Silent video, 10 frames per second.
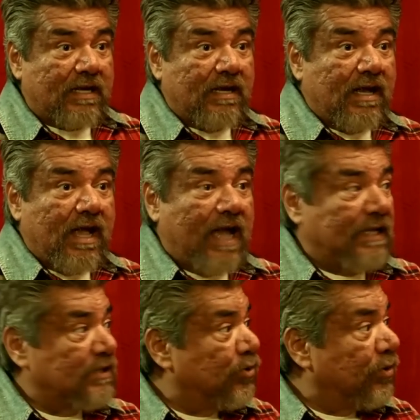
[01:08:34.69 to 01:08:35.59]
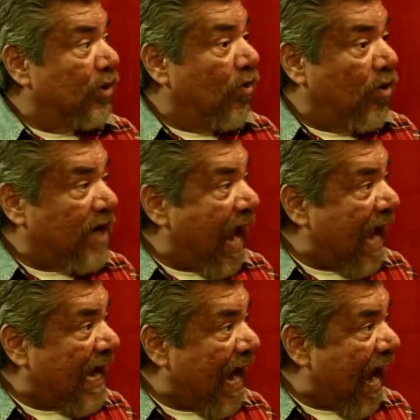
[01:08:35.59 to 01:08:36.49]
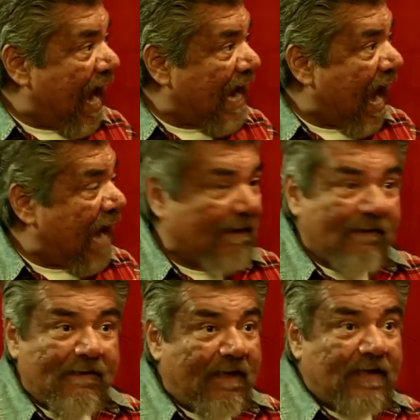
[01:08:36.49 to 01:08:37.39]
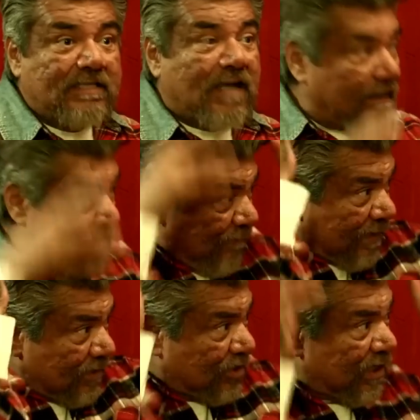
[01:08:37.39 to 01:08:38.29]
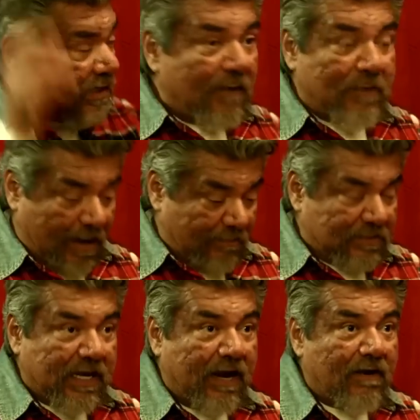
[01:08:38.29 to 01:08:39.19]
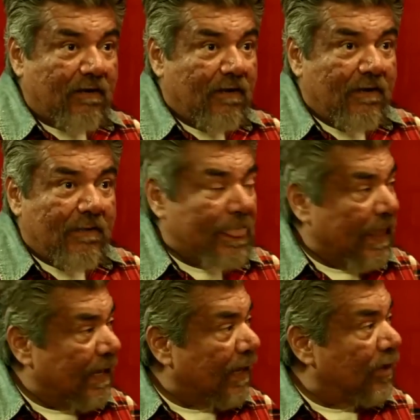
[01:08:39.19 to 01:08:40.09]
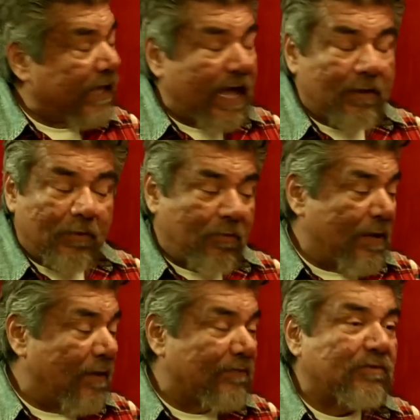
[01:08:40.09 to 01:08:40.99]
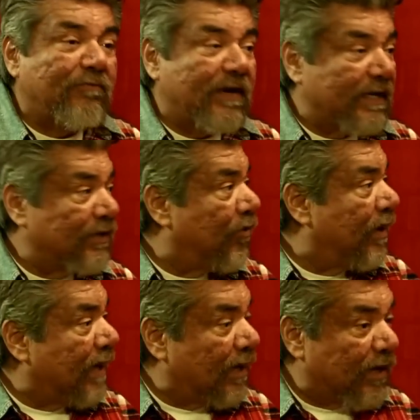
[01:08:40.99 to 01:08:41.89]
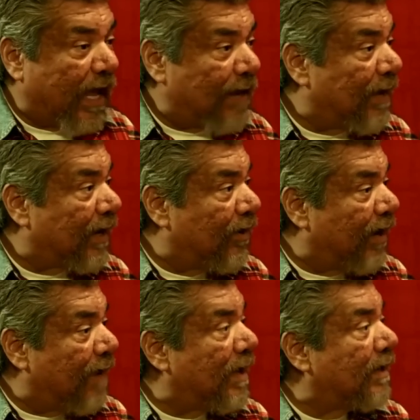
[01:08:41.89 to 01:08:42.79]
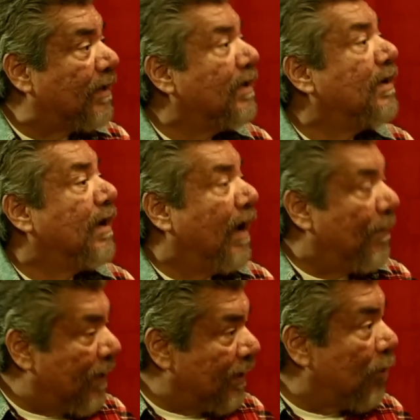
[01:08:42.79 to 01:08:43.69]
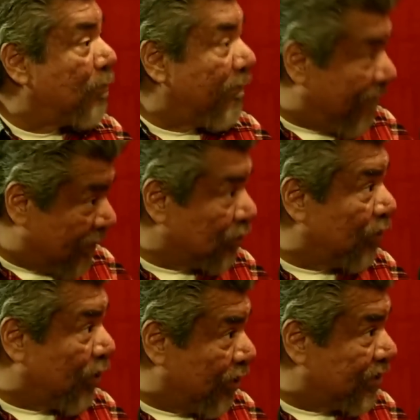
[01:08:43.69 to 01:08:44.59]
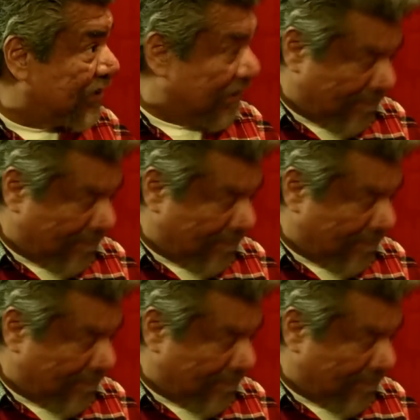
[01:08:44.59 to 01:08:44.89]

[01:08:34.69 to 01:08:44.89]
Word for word: Oh my God. And he's doing the horn. And he's got fucking shit coming out of his hair. And I look at him, and remember, I'm so fucking green. I look at him, I go, hey man, how about a little professional courtesy?